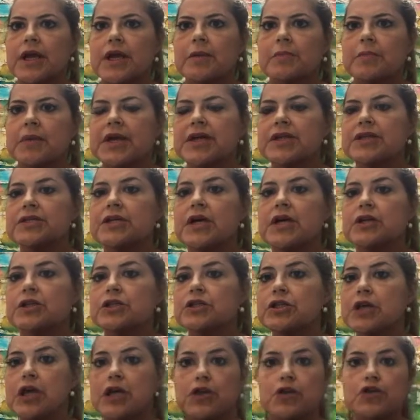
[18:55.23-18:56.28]
Because
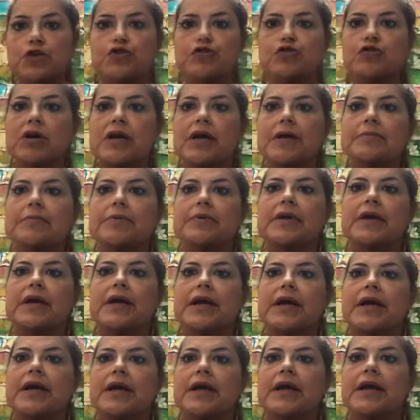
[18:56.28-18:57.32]
Donald Trump
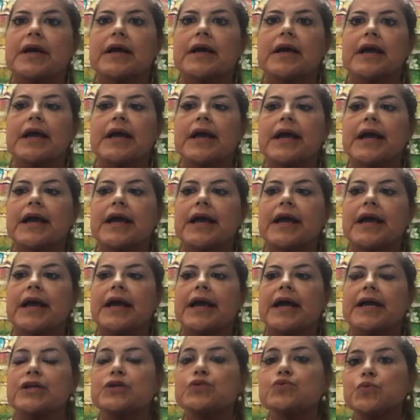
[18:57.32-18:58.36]

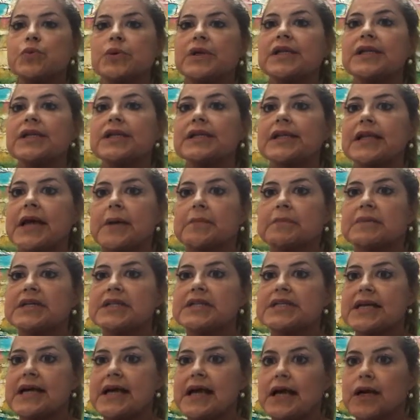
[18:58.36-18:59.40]
has really let me
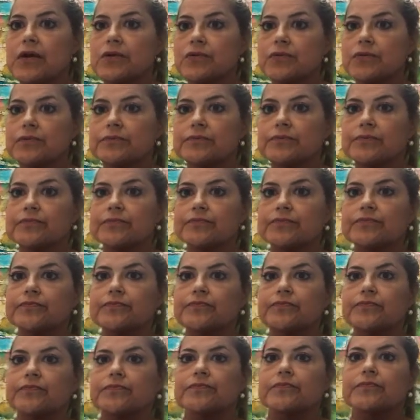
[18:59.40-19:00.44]
down
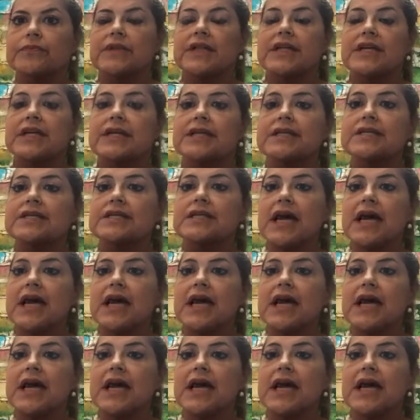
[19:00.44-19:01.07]
in his